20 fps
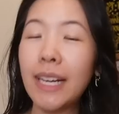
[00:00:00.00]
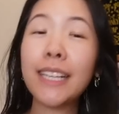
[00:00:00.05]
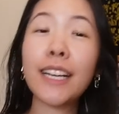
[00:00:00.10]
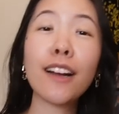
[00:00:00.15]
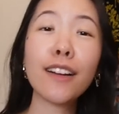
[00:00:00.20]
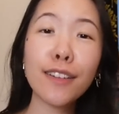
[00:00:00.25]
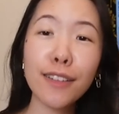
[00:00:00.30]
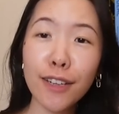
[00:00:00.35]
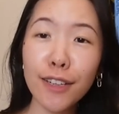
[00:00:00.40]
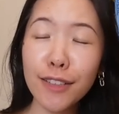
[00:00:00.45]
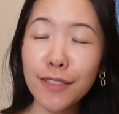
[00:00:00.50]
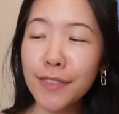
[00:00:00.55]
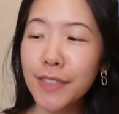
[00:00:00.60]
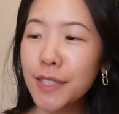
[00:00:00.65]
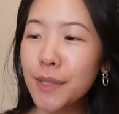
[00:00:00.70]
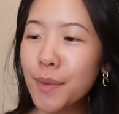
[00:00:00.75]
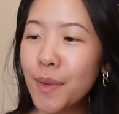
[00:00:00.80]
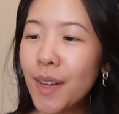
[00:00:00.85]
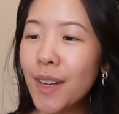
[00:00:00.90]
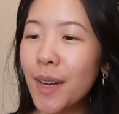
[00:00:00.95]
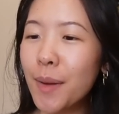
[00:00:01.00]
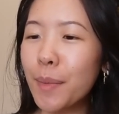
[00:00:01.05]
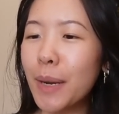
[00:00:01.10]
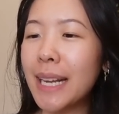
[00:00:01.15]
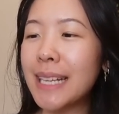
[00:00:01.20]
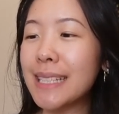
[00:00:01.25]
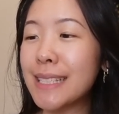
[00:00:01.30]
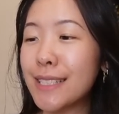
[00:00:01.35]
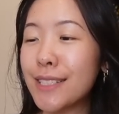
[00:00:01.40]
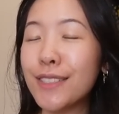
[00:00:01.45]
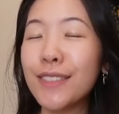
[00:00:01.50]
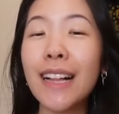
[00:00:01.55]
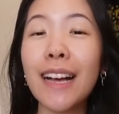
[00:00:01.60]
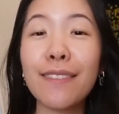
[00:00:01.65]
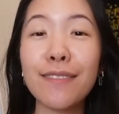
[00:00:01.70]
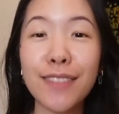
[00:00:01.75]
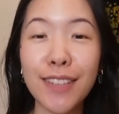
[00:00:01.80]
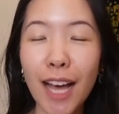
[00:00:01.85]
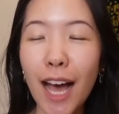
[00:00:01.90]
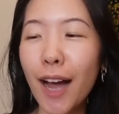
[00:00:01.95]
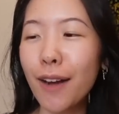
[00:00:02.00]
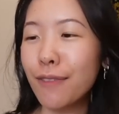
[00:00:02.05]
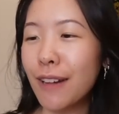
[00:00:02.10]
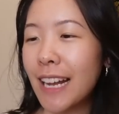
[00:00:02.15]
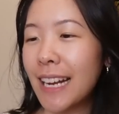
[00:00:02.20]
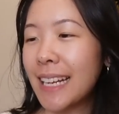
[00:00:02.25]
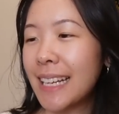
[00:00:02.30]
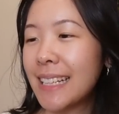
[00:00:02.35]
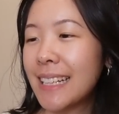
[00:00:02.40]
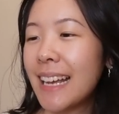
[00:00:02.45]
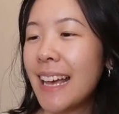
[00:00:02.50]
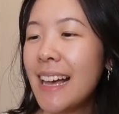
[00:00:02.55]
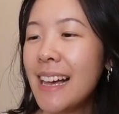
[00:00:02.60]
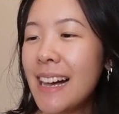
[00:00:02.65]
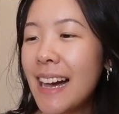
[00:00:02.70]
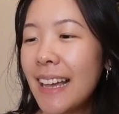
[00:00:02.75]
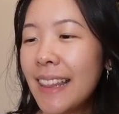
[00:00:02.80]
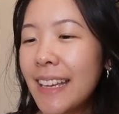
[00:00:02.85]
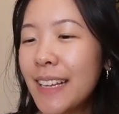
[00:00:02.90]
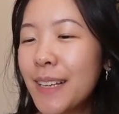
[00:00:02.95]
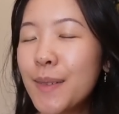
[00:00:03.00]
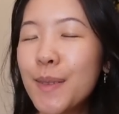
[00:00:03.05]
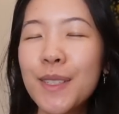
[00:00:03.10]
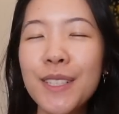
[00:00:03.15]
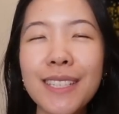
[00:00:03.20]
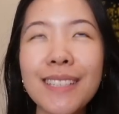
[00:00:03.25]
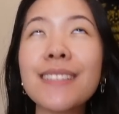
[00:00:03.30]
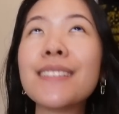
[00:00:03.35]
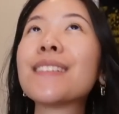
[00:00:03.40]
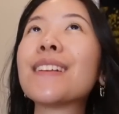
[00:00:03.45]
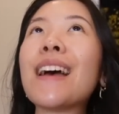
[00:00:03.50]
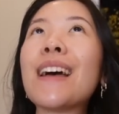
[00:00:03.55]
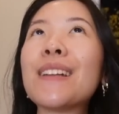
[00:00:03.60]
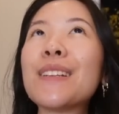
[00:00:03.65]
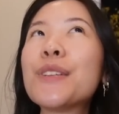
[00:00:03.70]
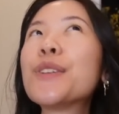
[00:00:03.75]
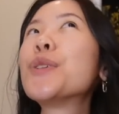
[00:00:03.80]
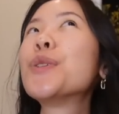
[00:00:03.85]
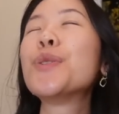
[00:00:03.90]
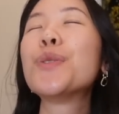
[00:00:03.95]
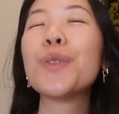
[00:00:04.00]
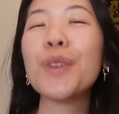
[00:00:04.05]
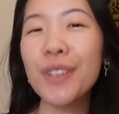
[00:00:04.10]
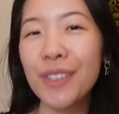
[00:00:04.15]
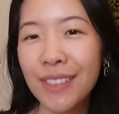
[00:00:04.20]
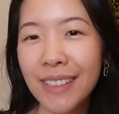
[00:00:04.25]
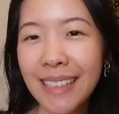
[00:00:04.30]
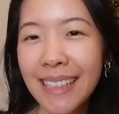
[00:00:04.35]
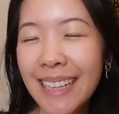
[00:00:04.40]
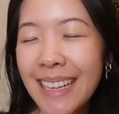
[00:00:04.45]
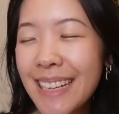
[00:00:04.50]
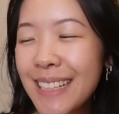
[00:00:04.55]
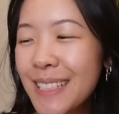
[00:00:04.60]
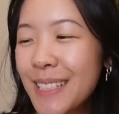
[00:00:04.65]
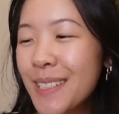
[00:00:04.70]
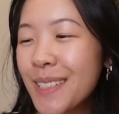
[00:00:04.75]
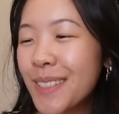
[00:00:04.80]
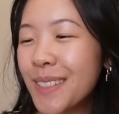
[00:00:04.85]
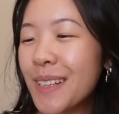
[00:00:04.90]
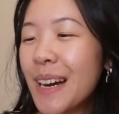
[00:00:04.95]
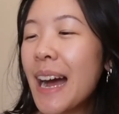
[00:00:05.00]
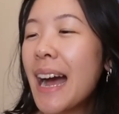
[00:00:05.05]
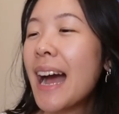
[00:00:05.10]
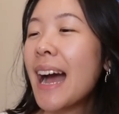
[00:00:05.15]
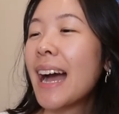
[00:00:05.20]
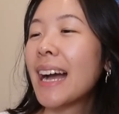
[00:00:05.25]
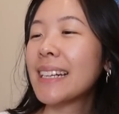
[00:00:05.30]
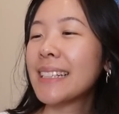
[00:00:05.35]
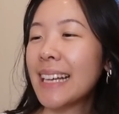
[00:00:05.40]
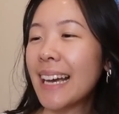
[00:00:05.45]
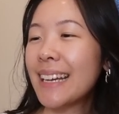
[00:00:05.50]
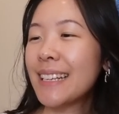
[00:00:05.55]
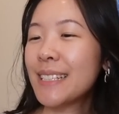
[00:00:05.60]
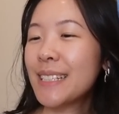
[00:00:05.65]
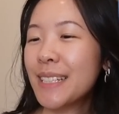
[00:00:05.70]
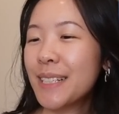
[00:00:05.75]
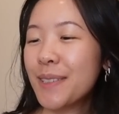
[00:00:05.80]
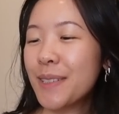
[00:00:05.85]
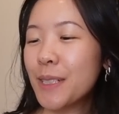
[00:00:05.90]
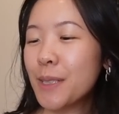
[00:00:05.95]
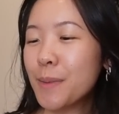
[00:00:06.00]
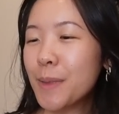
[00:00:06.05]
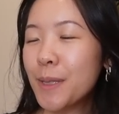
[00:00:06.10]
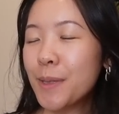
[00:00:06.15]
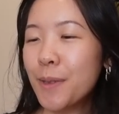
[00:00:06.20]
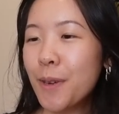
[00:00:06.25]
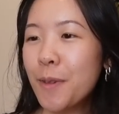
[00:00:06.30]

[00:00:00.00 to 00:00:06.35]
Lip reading: I got an arc of this one, but I still have not read it. I think it was just too early to get into Christmas